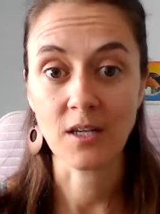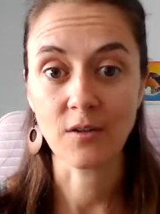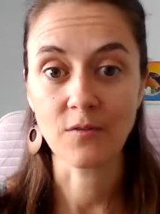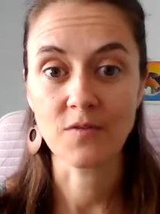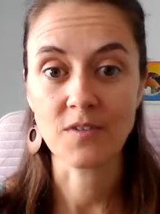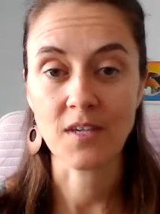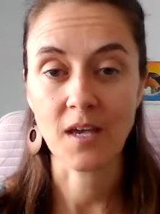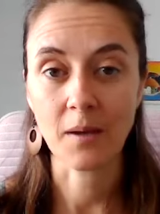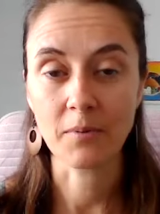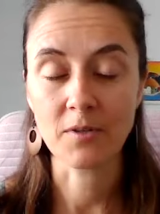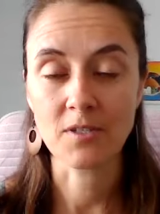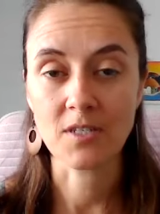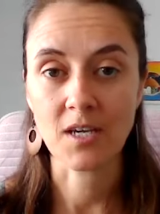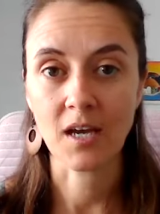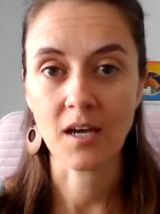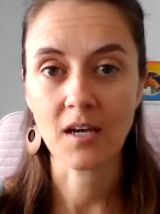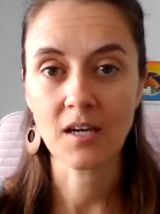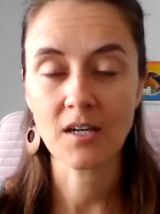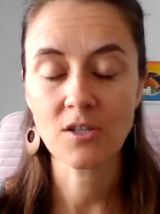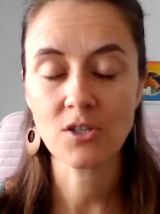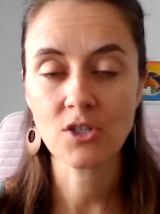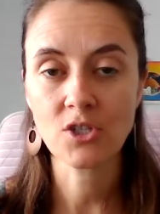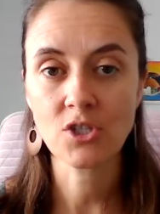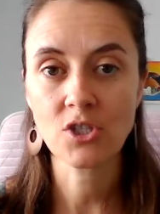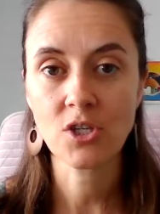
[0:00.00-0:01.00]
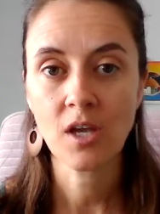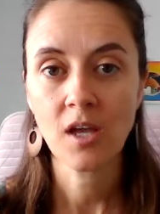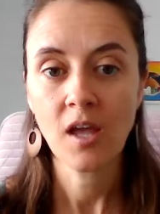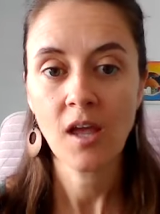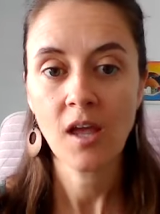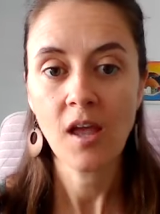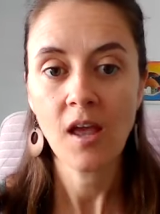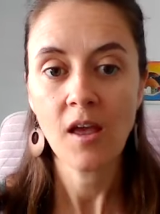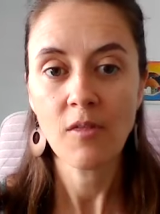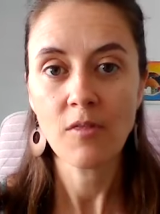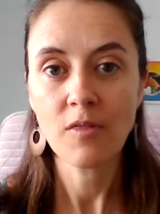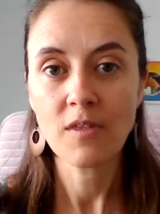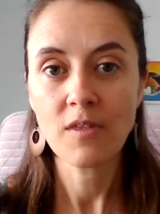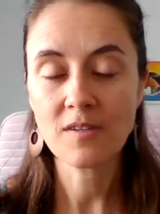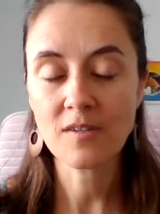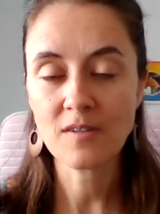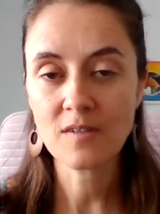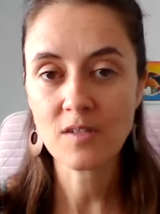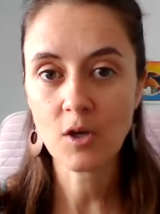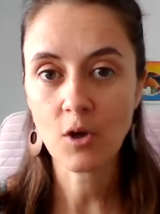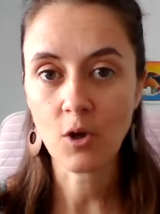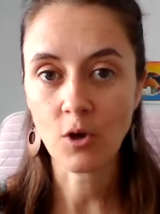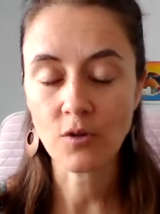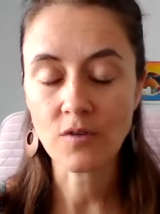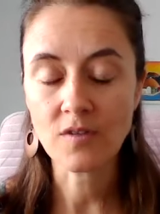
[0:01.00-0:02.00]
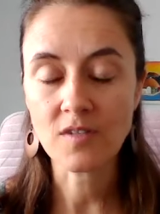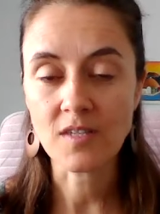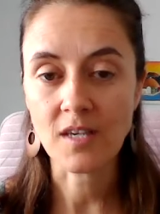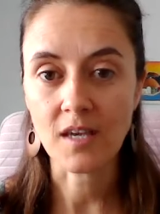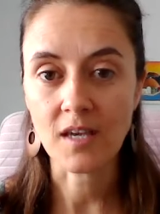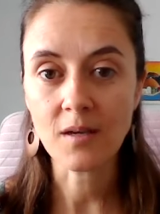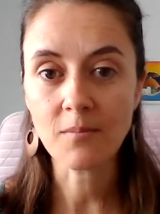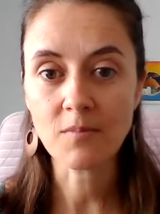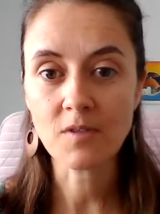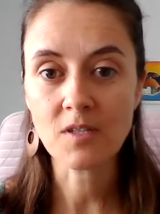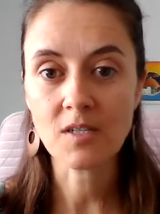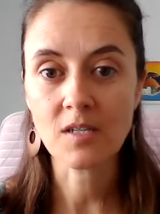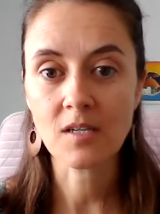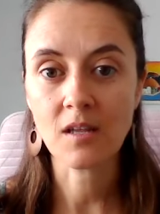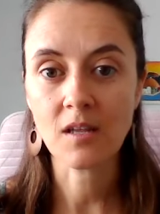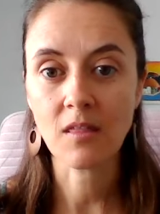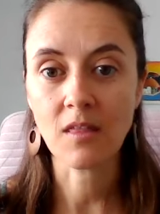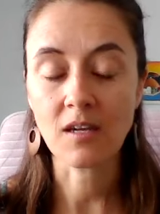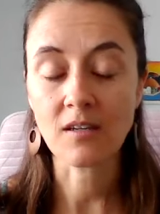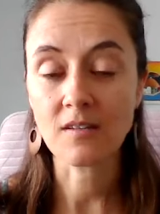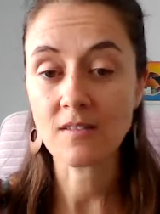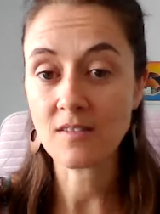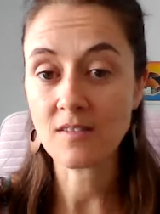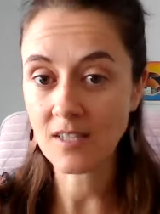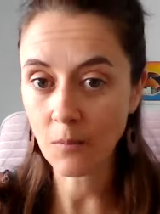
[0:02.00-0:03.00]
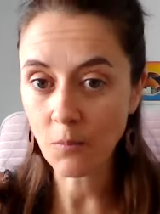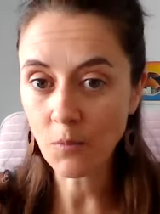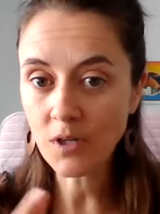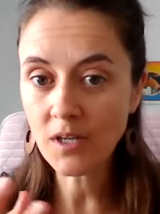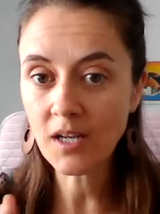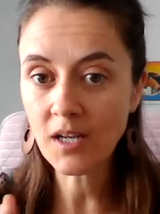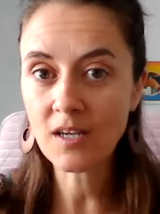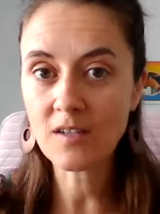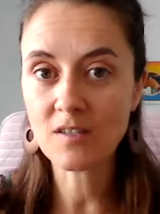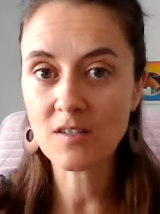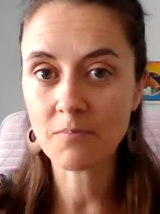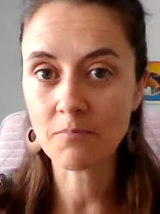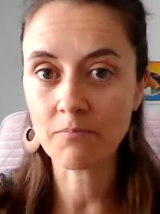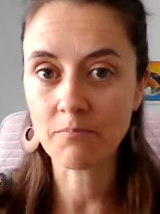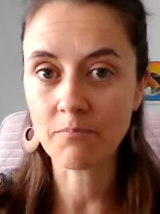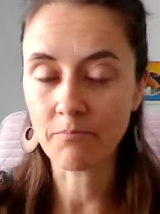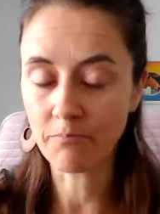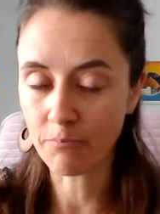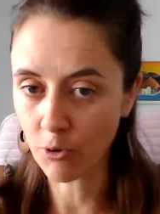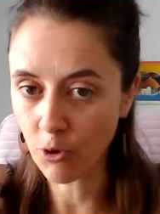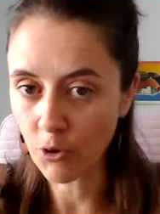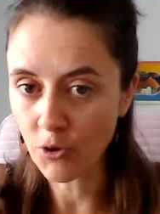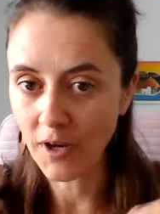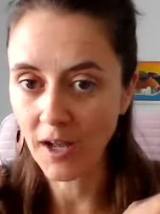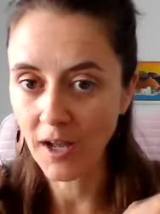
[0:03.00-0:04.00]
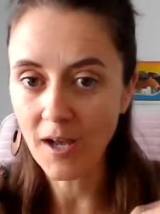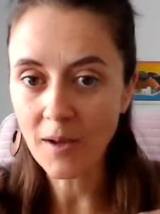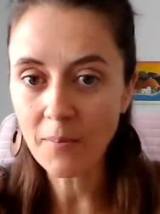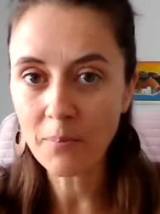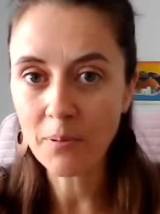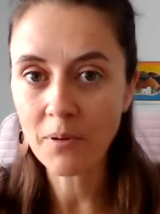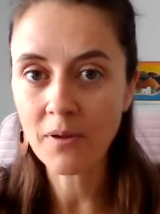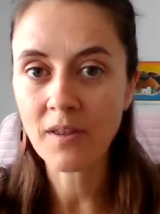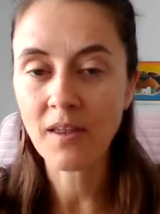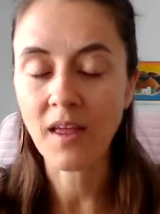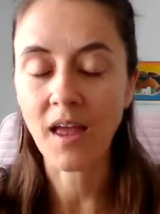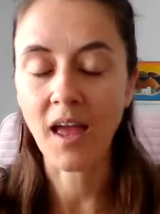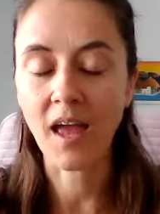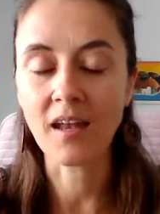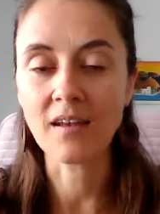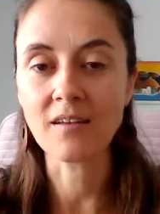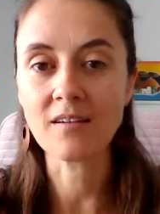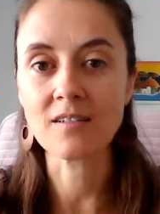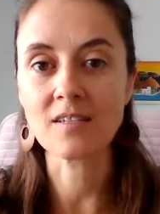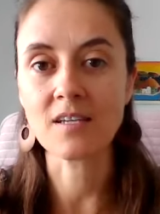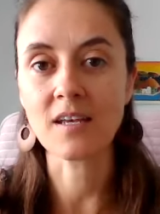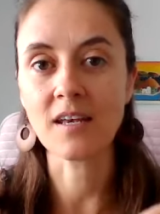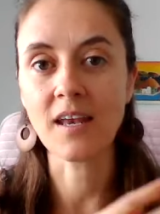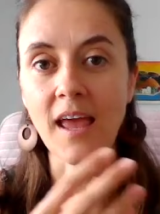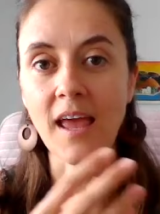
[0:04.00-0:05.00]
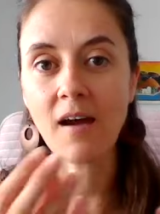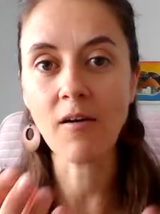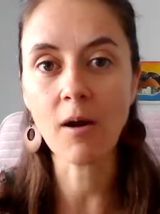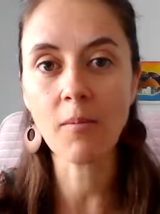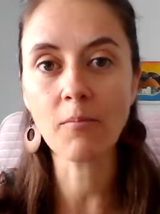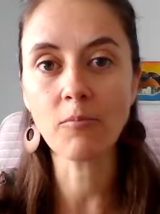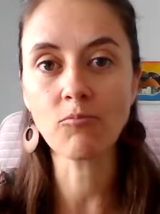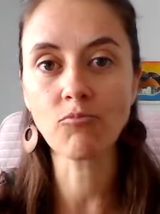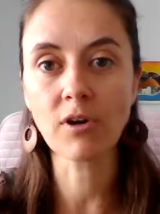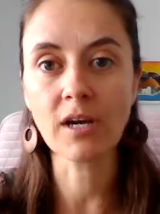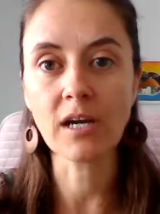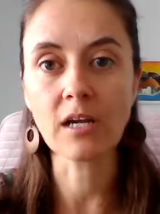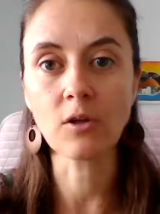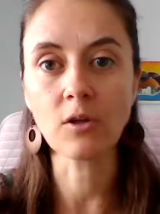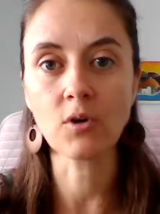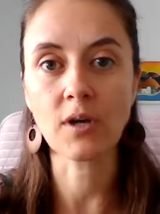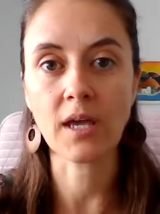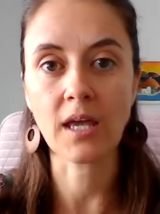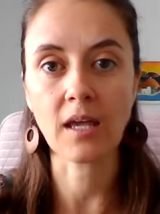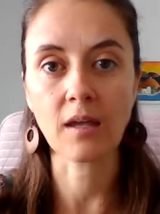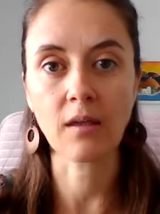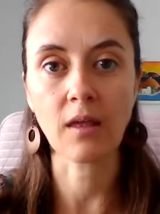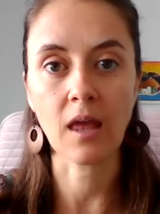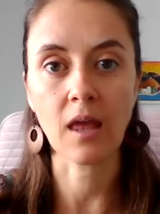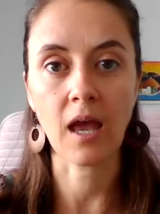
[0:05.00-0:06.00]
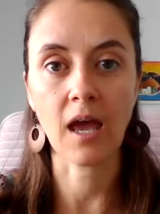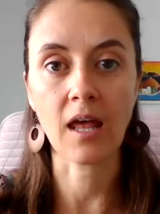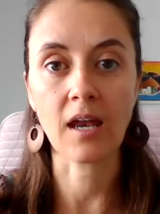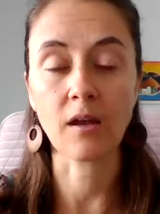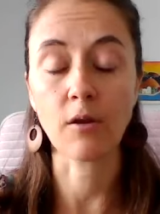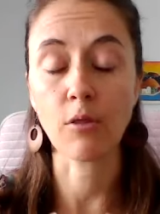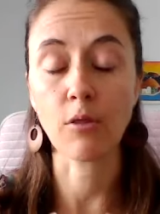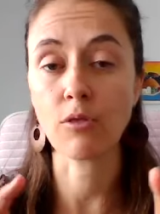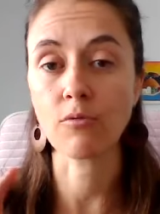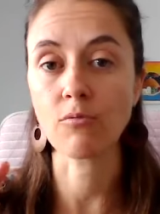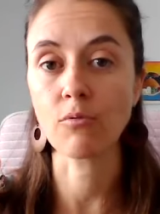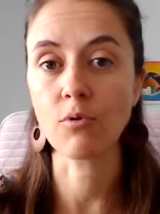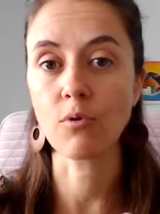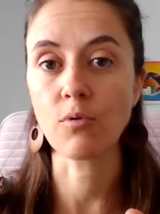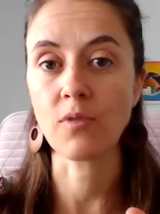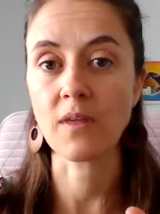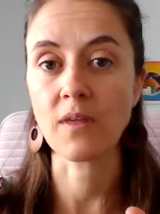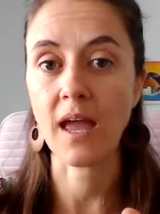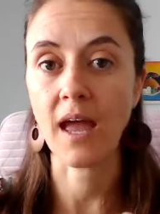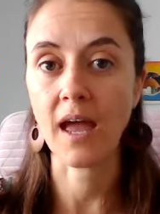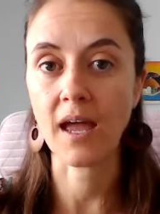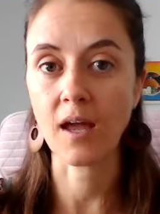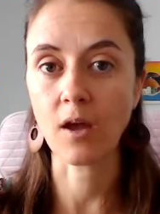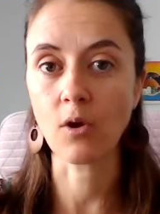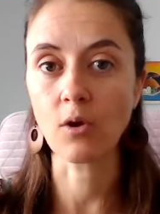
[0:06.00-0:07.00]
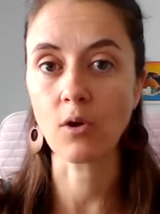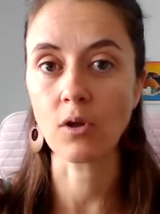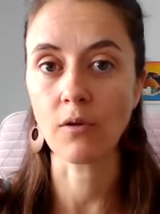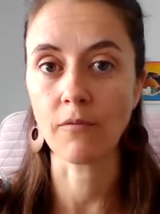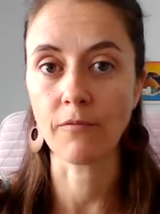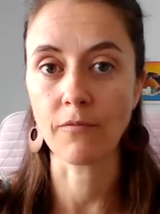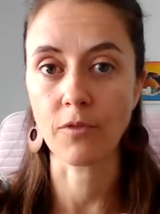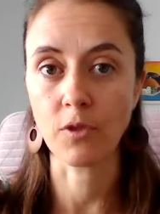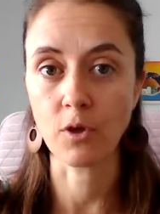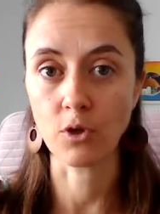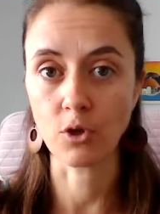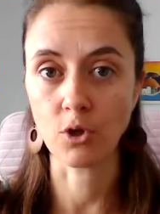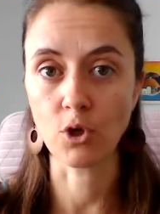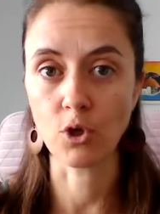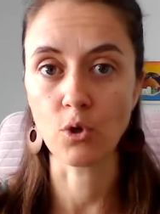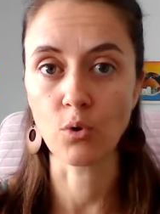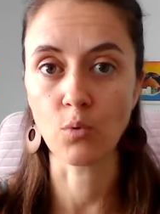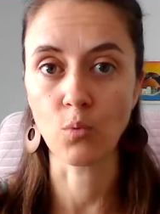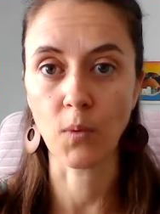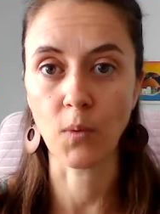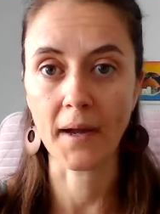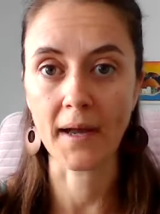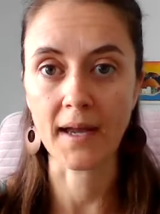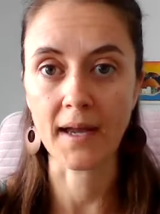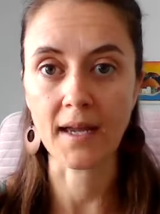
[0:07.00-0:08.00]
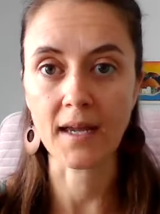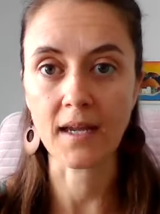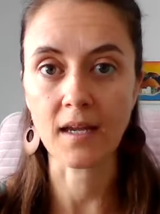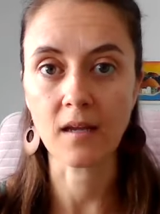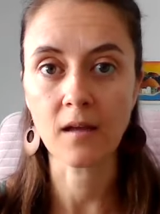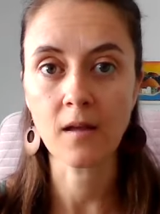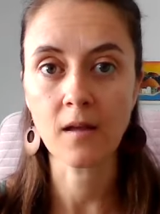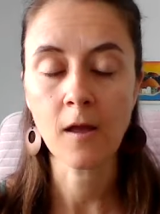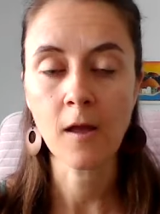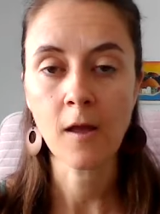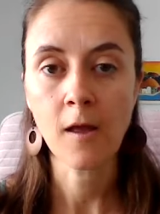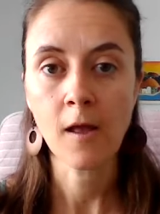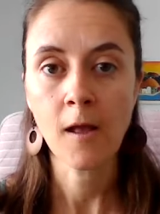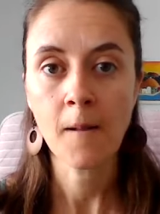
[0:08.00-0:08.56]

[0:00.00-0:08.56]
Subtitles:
self-sabotage. This is a concept that someone has brought up, and now I'm re-looking at it through the angle of the new way.